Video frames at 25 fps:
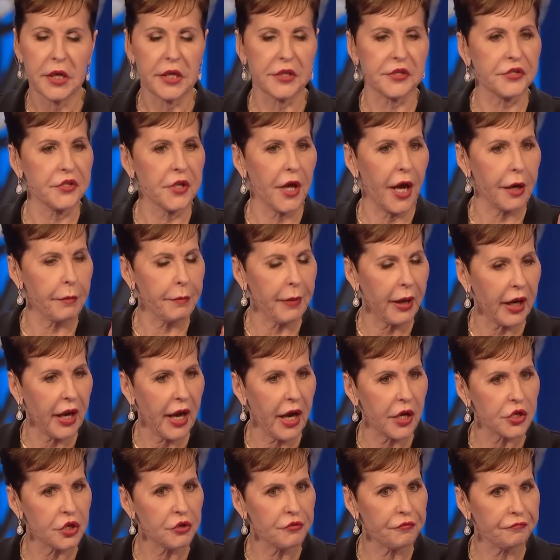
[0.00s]
It's not about
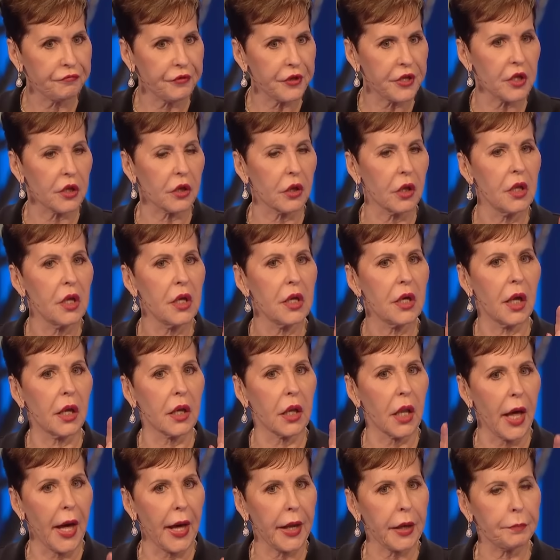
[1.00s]
how you feel.
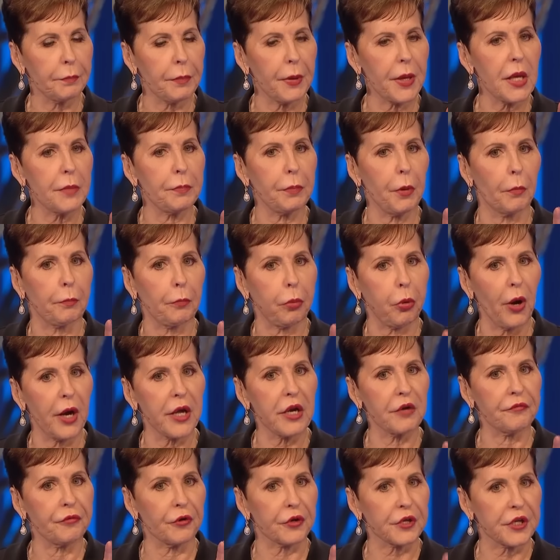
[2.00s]
A lot of people
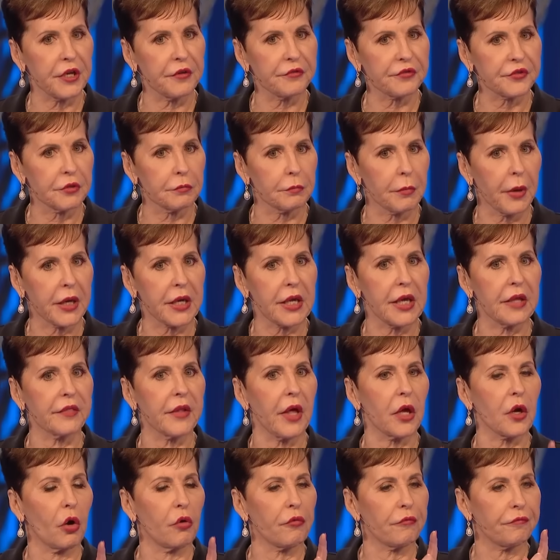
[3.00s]
pray to forgive somebody
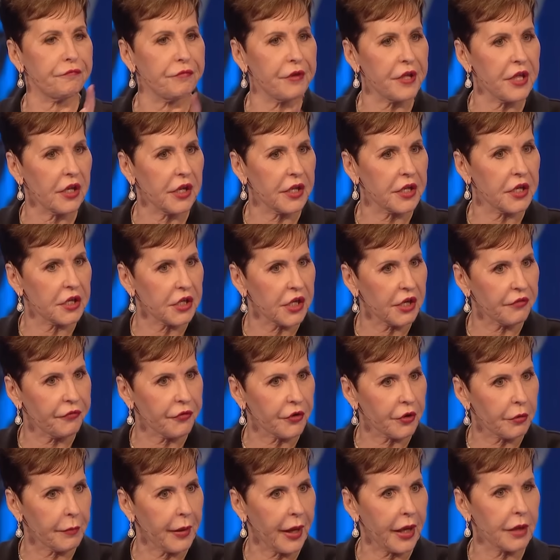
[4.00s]
and they don't feel any
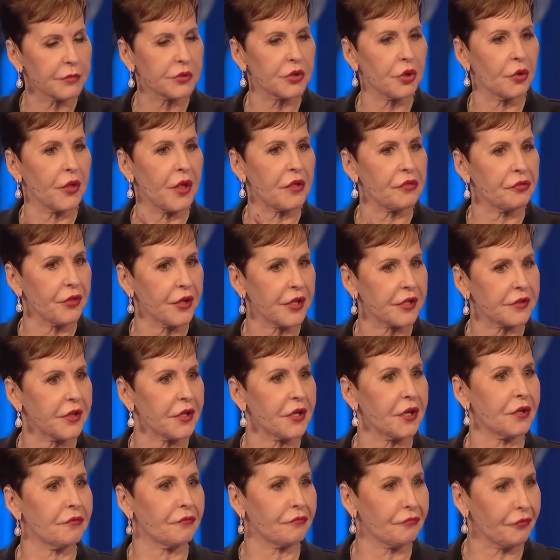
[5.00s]
different about them, so they think
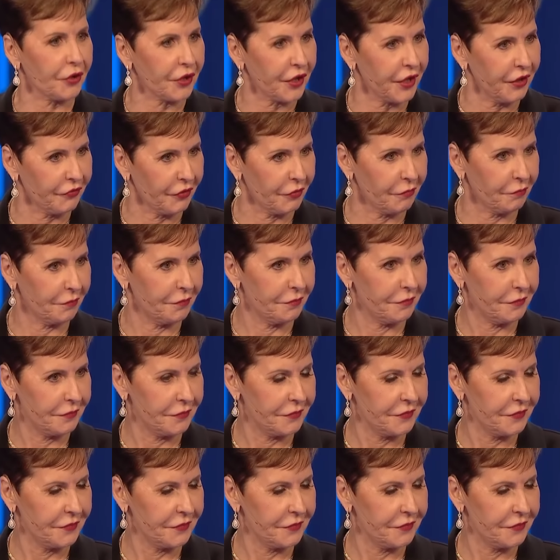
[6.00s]
they didn't forgive them.